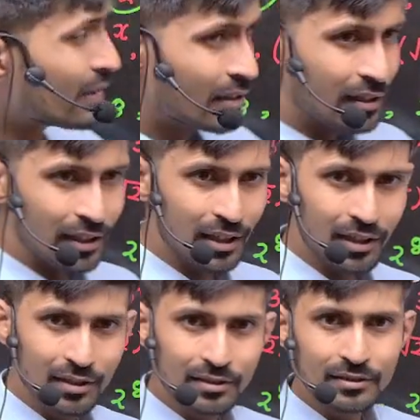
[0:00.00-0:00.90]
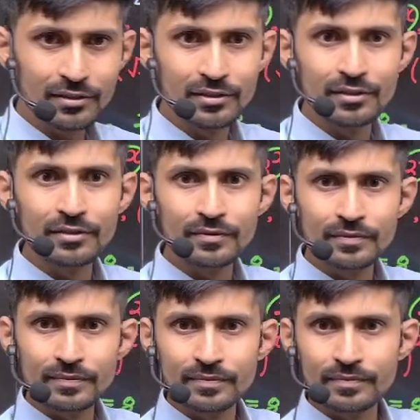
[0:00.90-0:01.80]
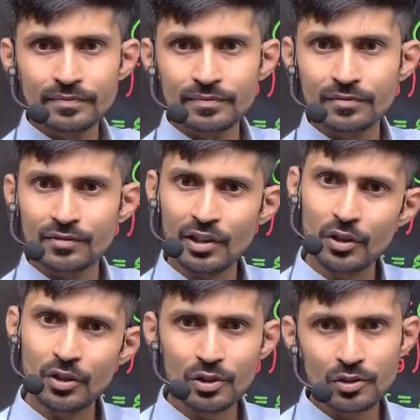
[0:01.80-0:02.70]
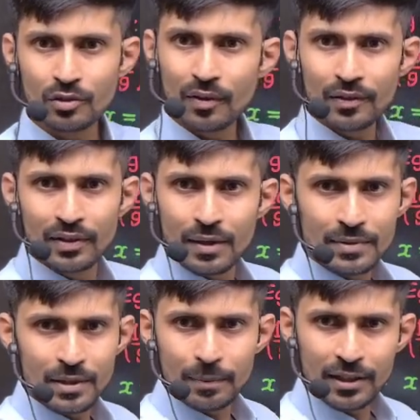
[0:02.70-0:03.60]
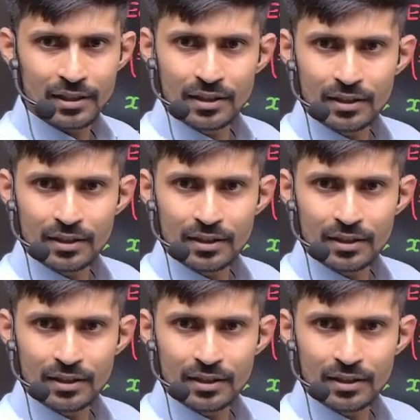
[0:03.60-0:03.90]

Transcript: here, now you understood why we have separated?